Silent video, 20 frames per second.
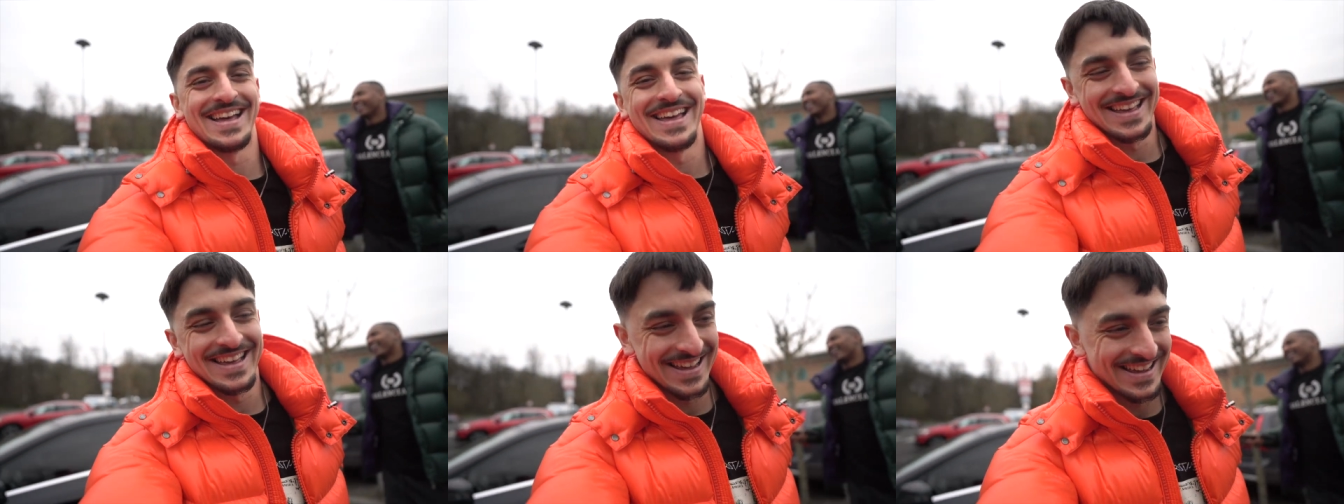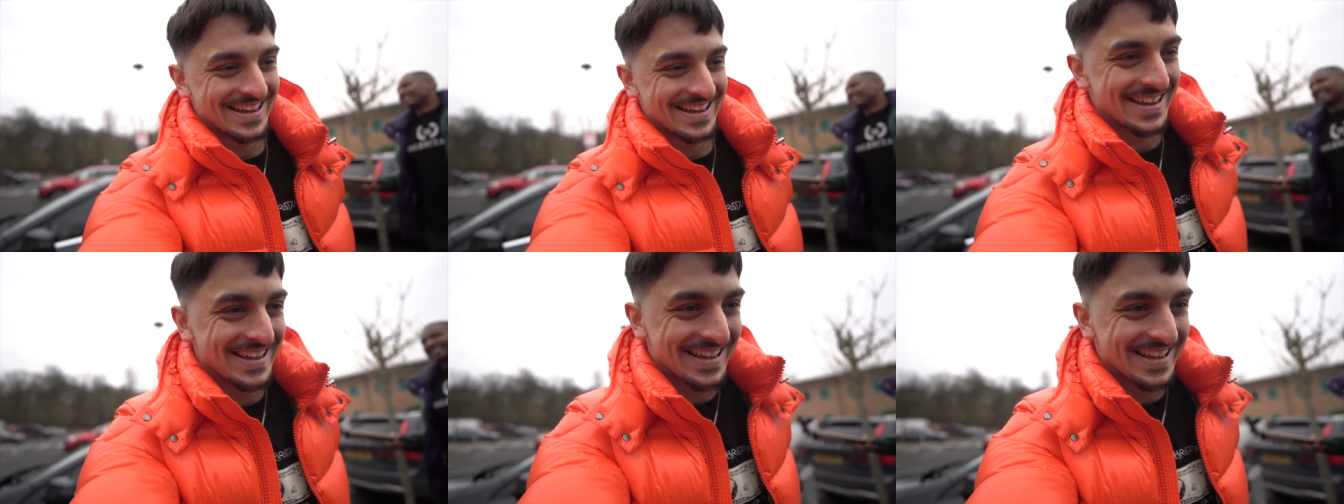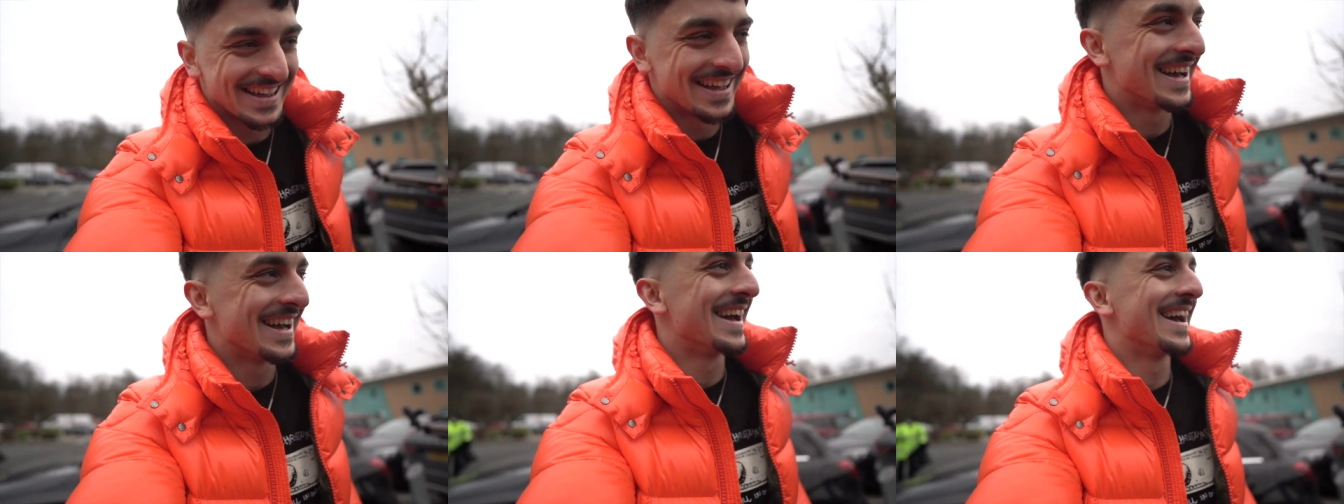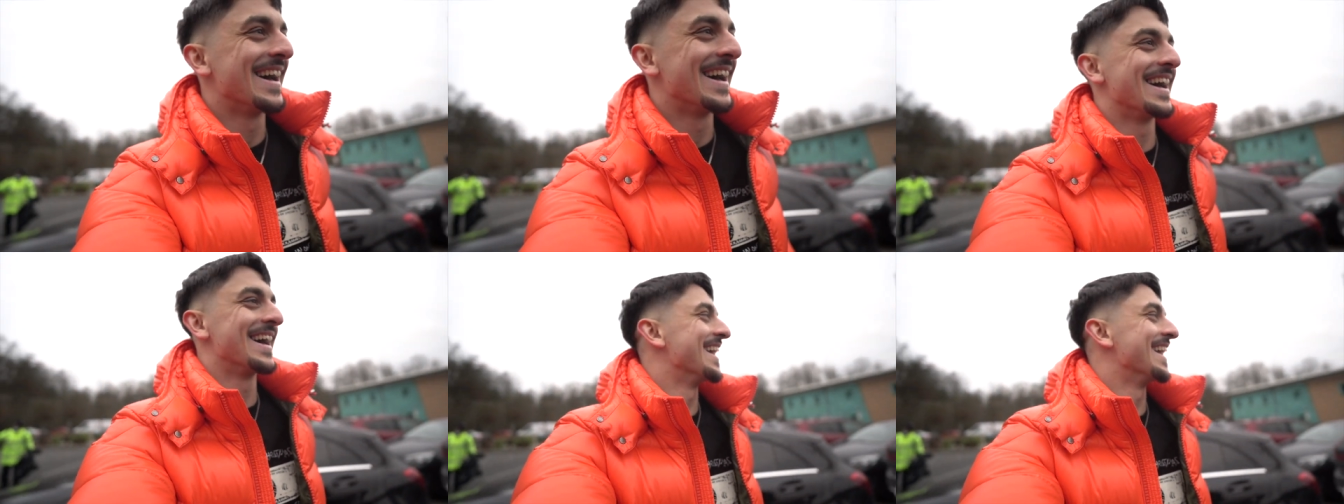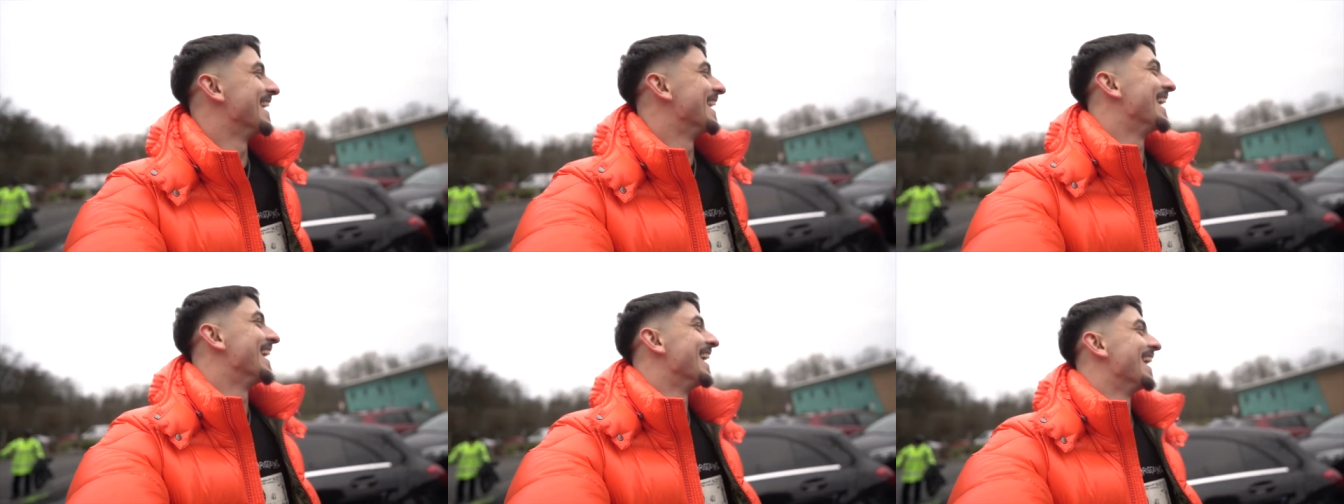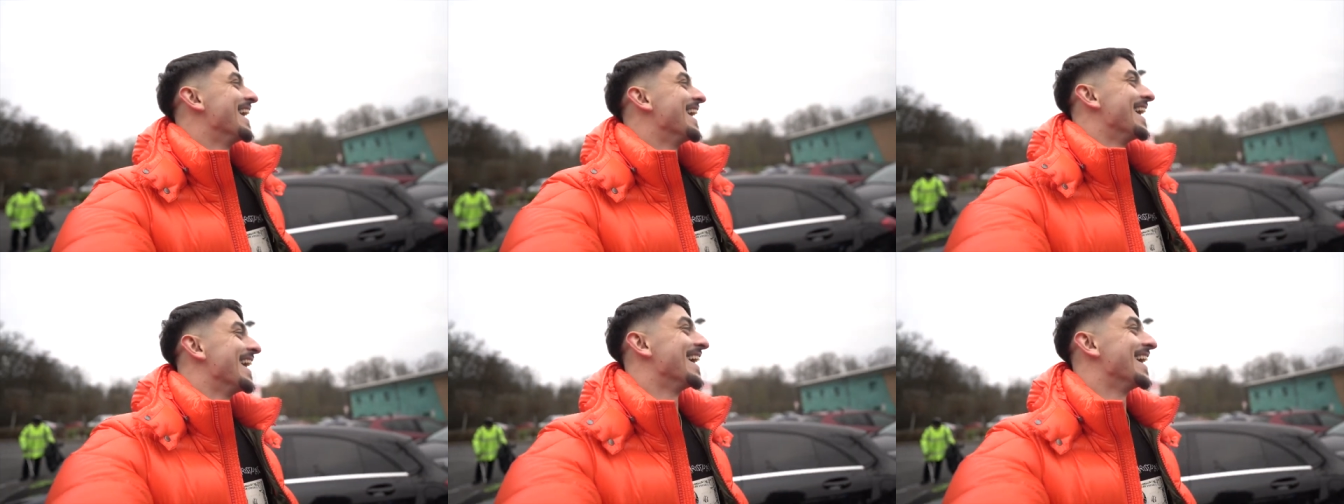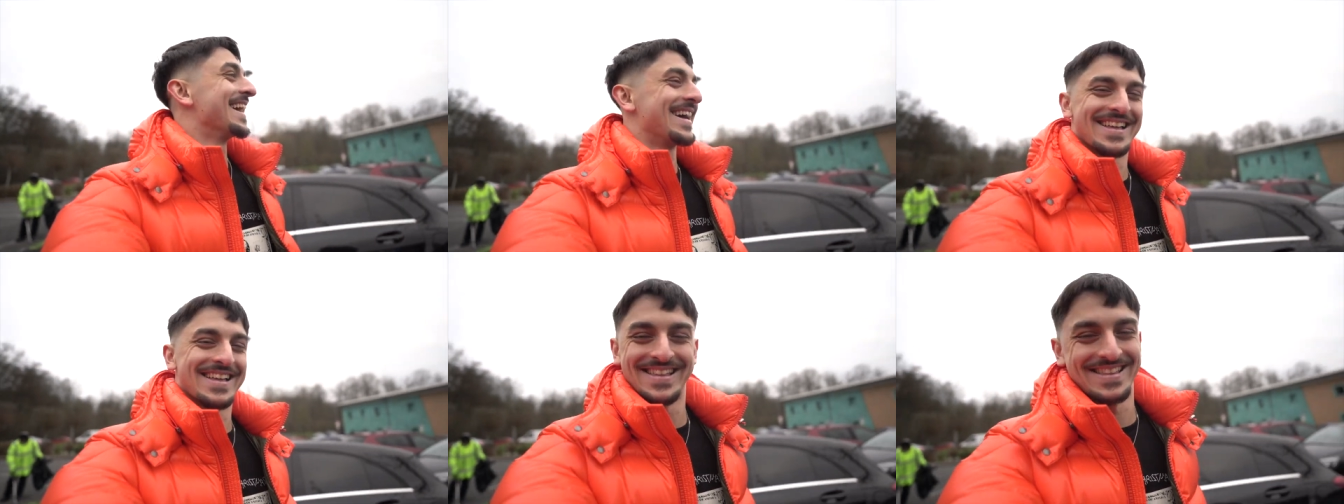Like, it's, it's calm. Actually, you gotta stick it on
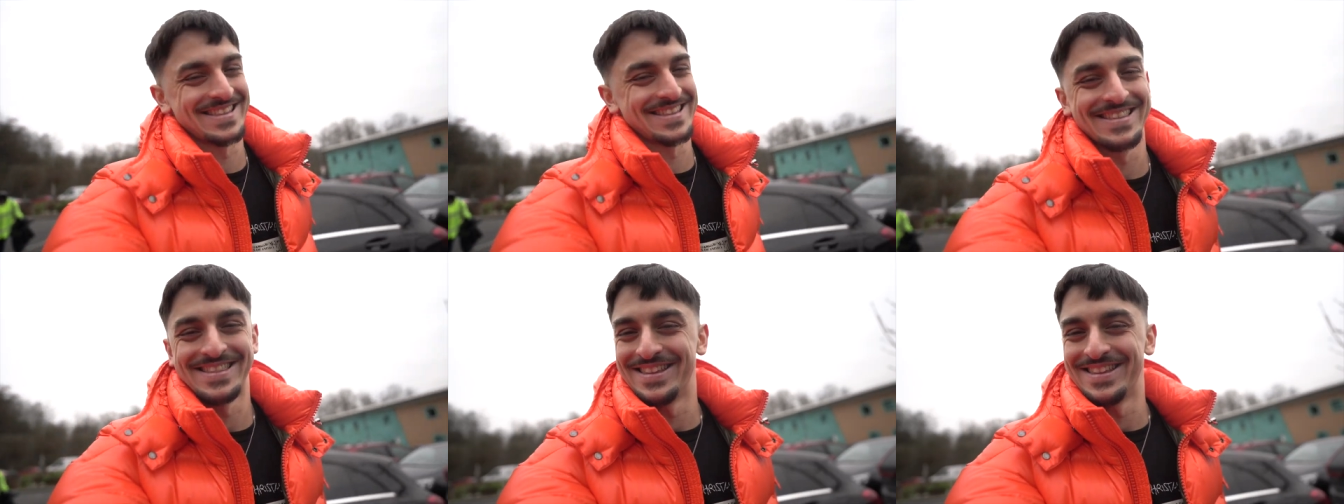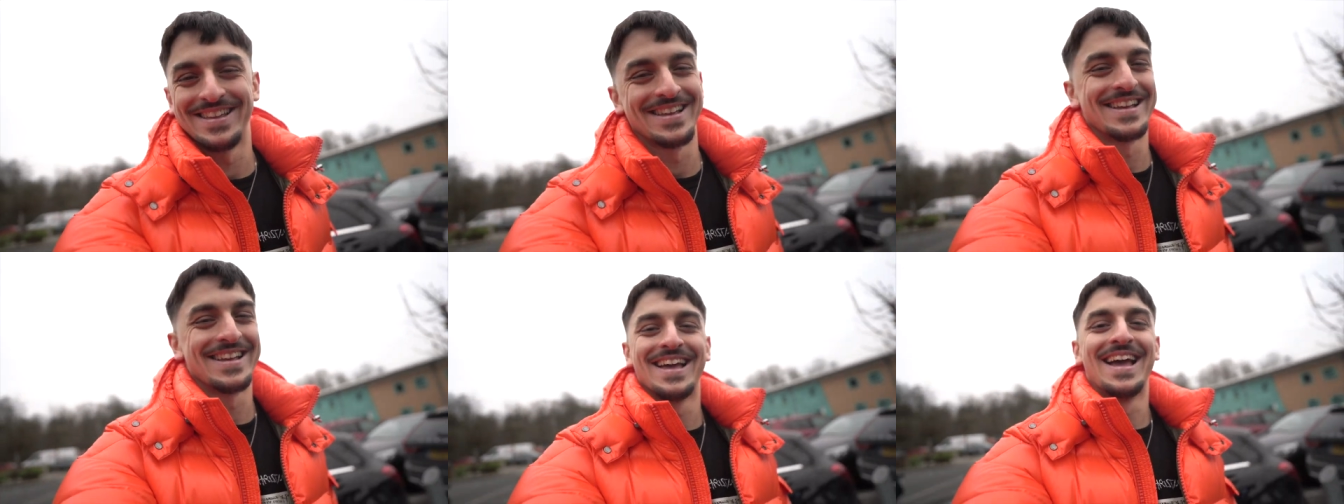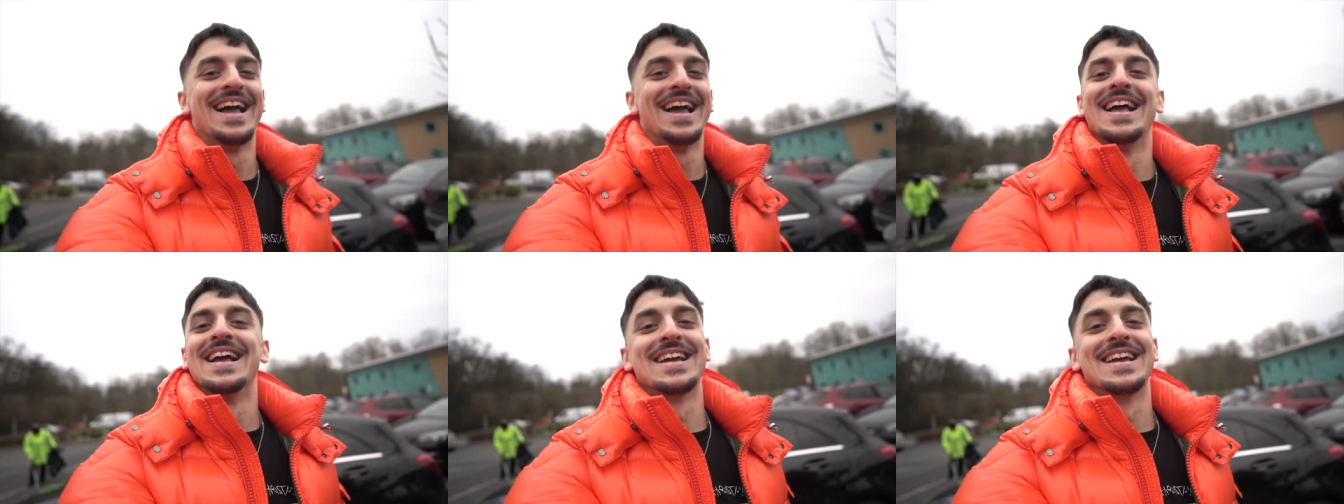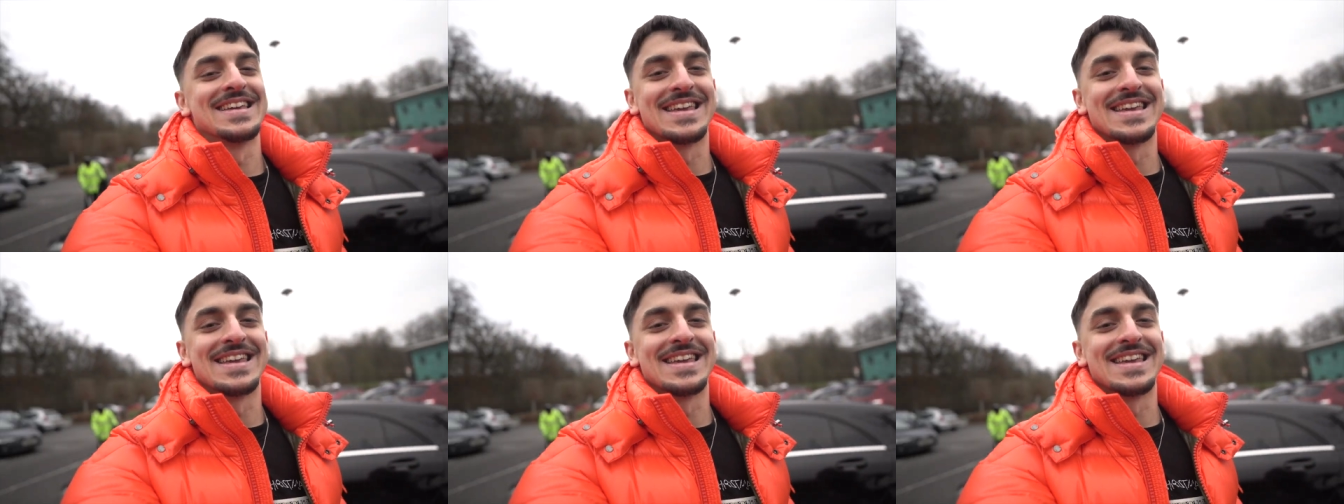them like that. You know what I mean?